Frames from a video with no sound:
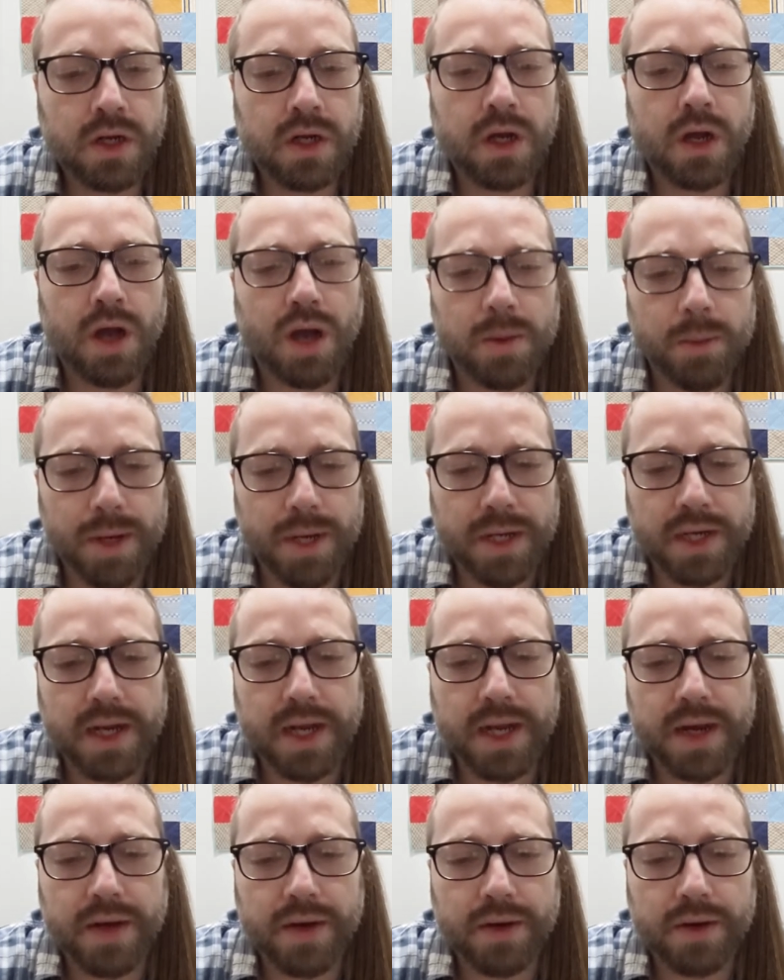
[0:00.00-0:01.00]
Calming
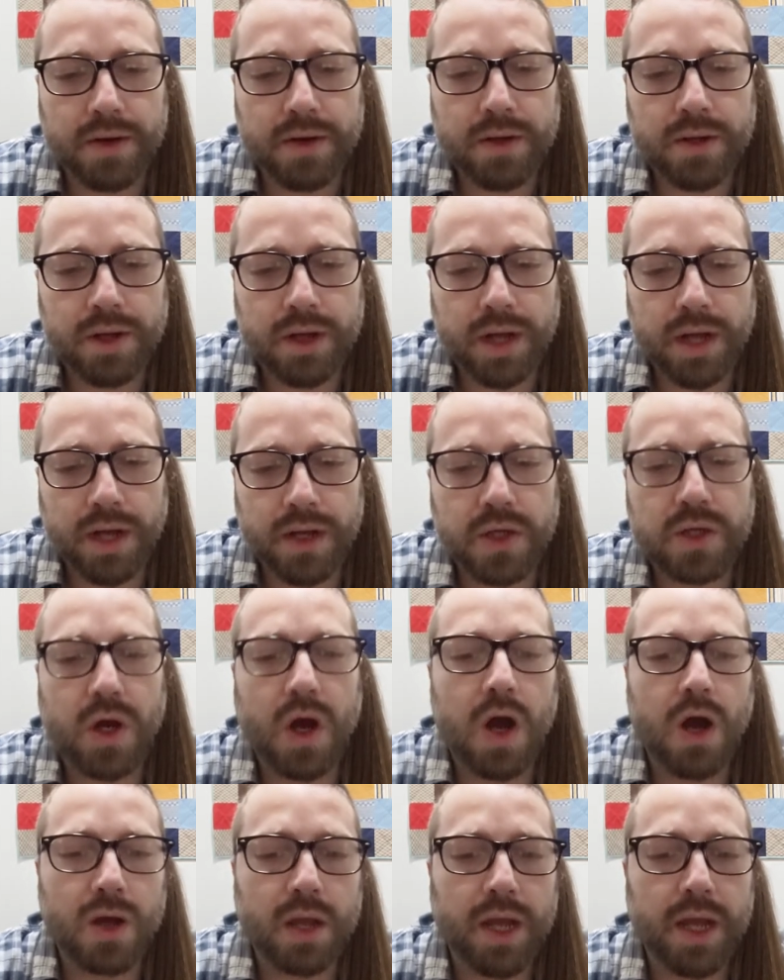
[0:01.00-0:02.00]
down and
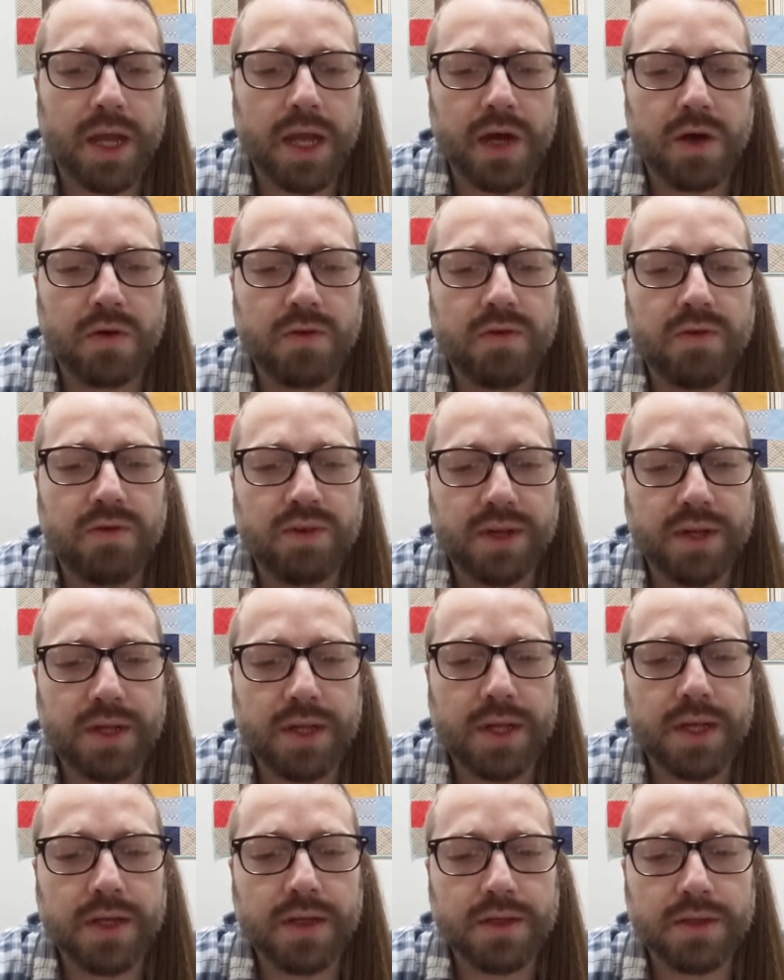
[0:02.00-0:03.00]
talking out
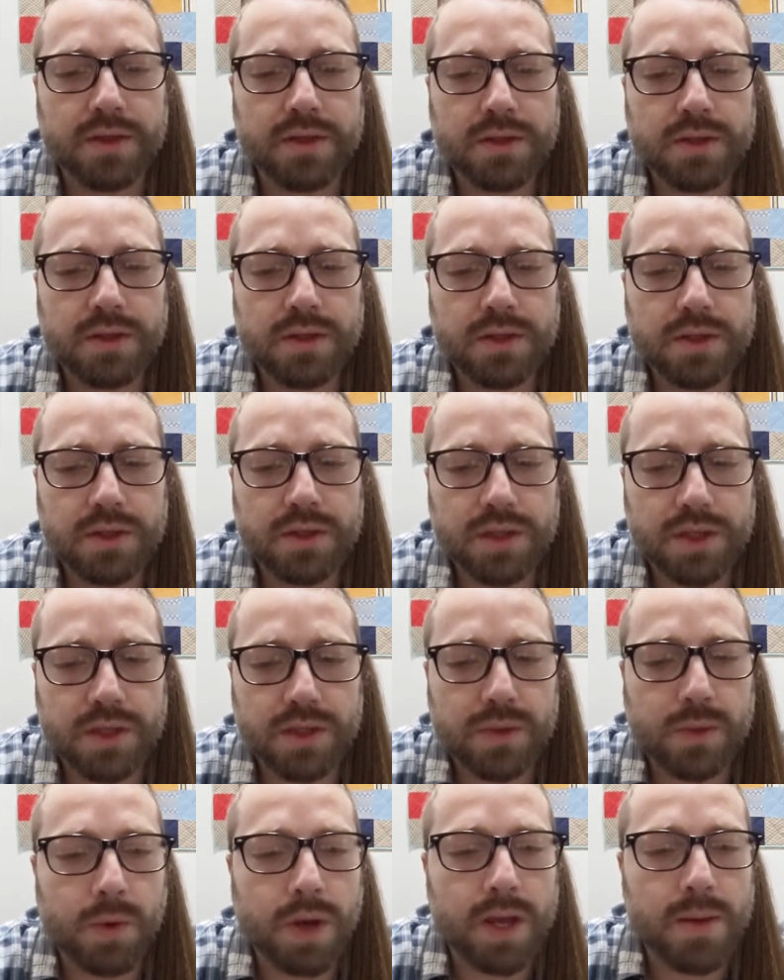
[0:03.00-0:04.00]
feelings
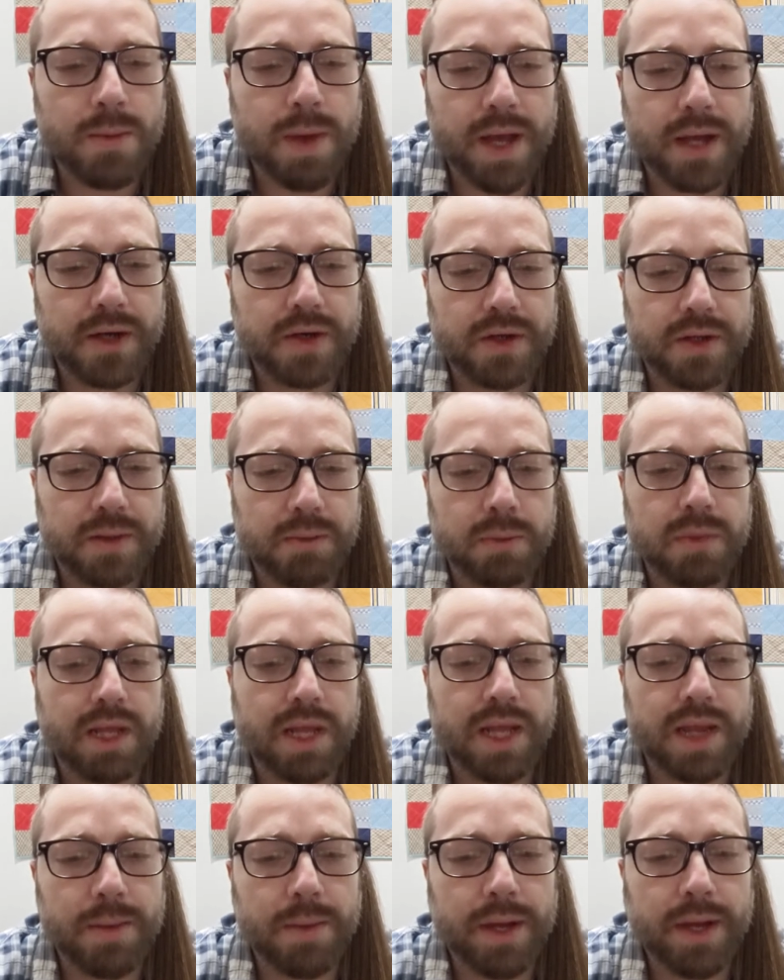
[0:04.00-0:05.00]
is way better than
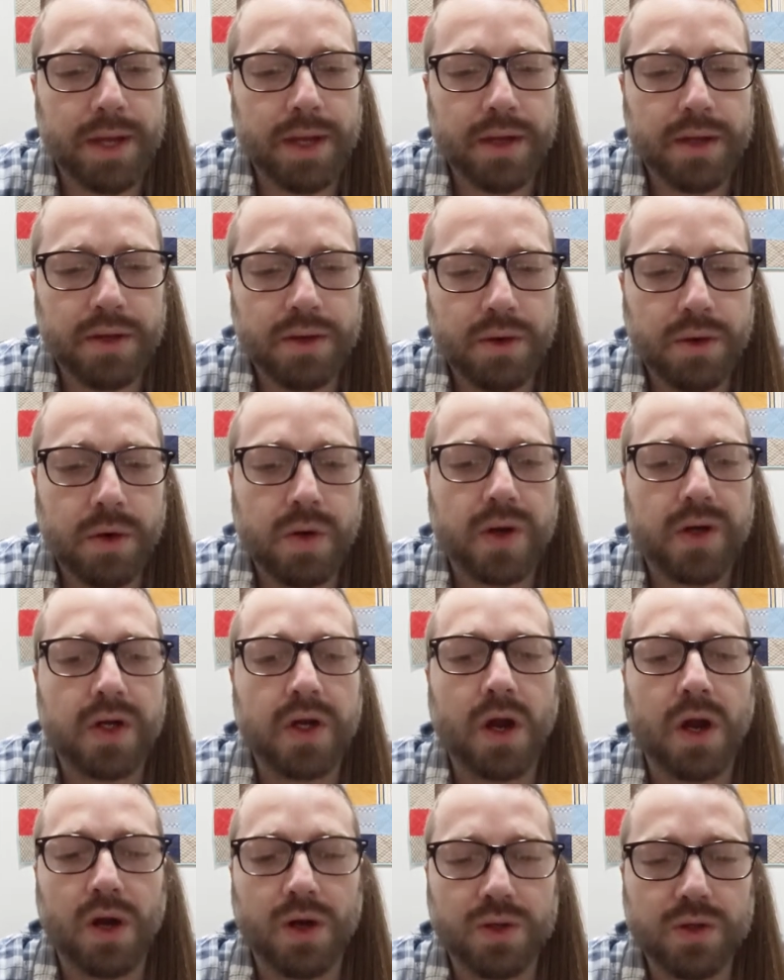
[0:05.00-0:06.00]
blaming or
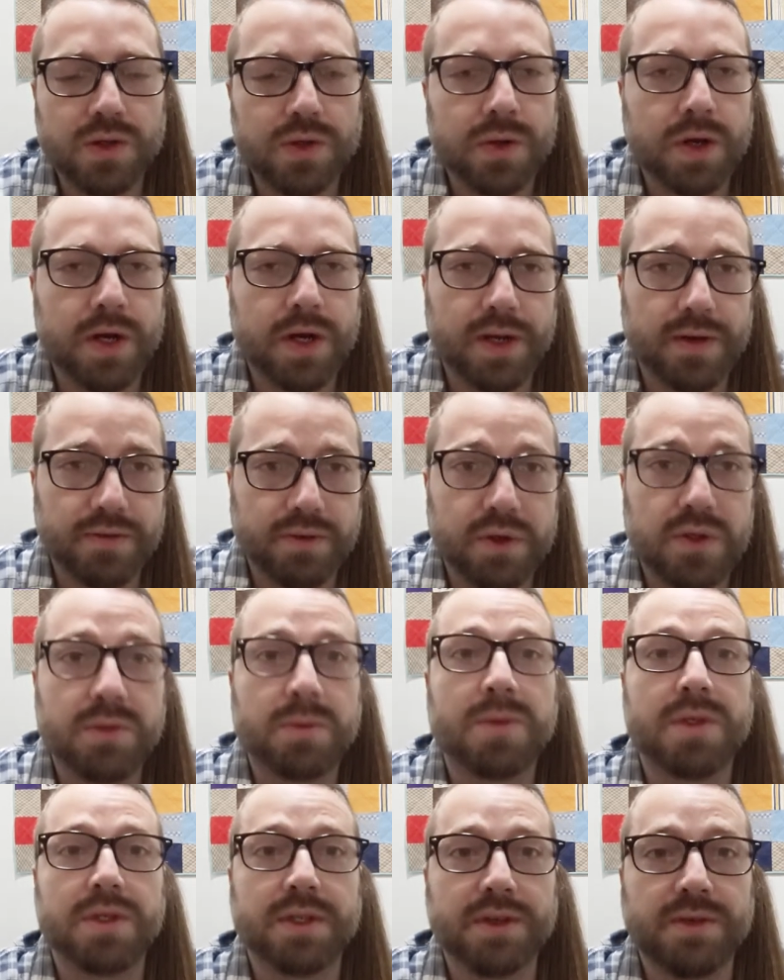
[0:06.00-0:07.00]
incarcerating for
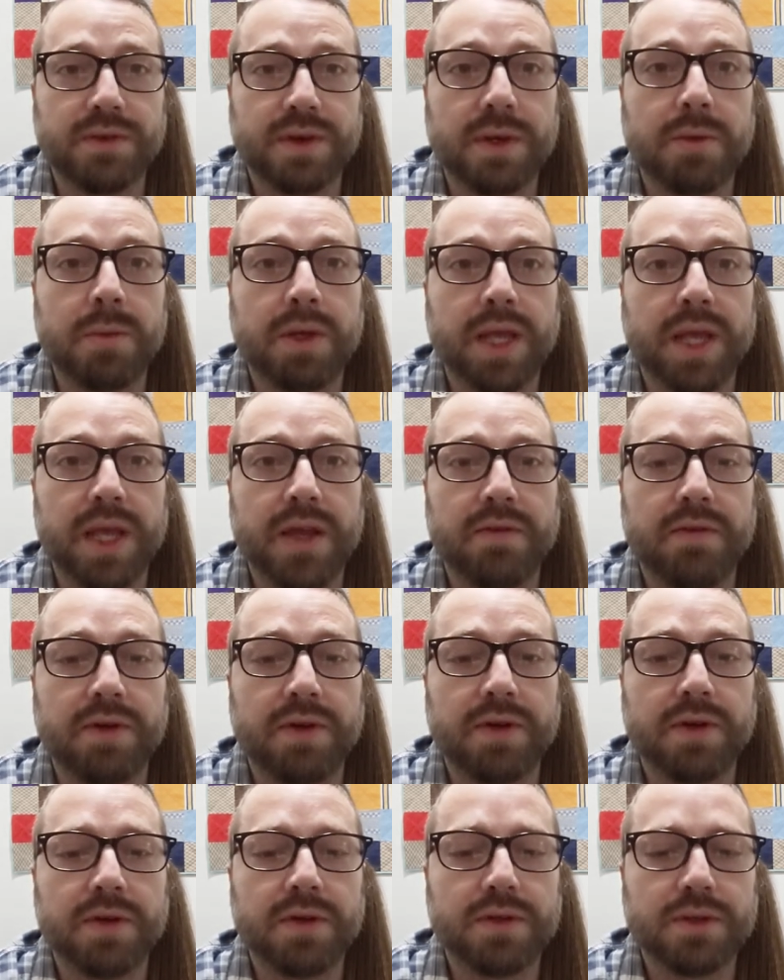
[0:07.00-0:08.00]
specific
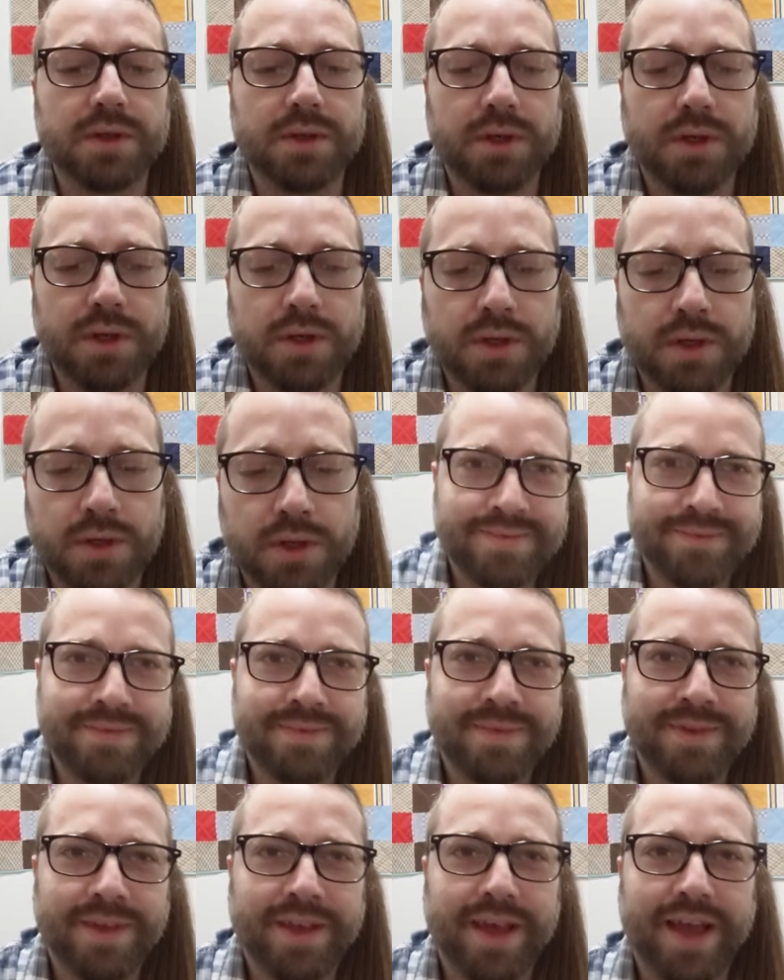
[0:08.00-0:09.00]
behaviors.
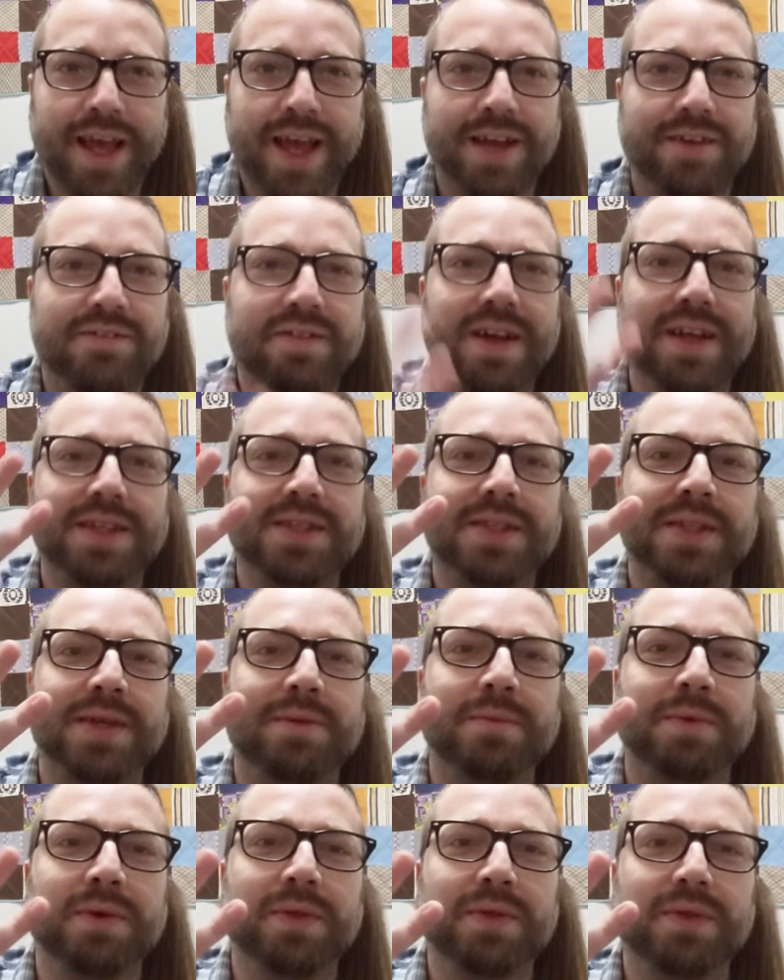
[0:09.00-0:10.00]
Advice
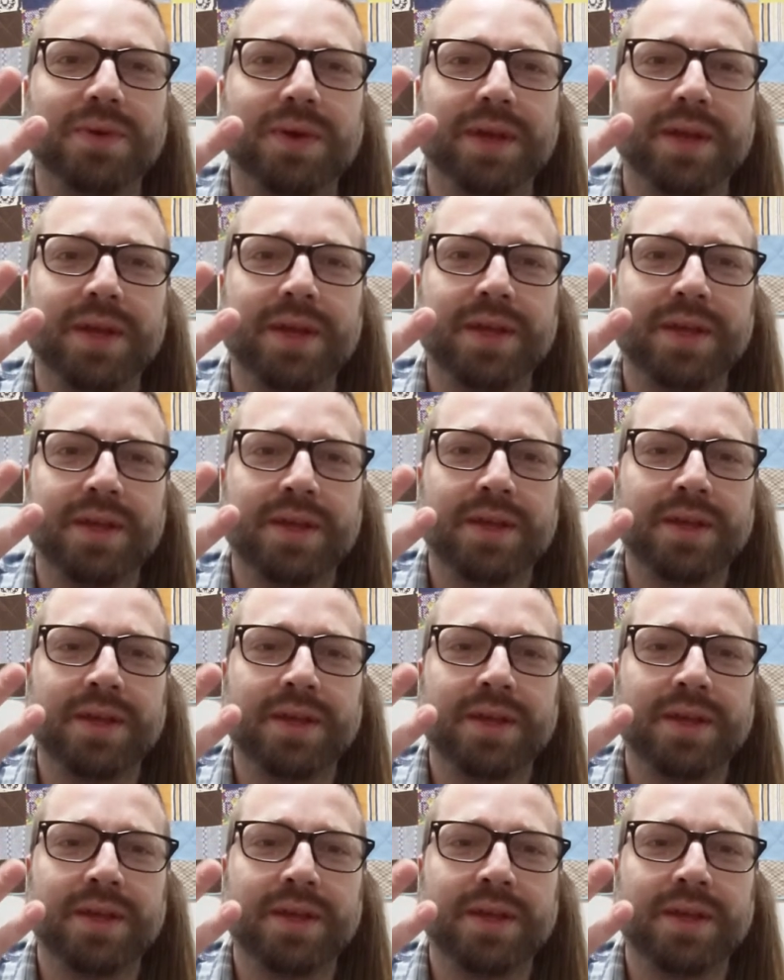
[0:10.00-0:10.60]
number three.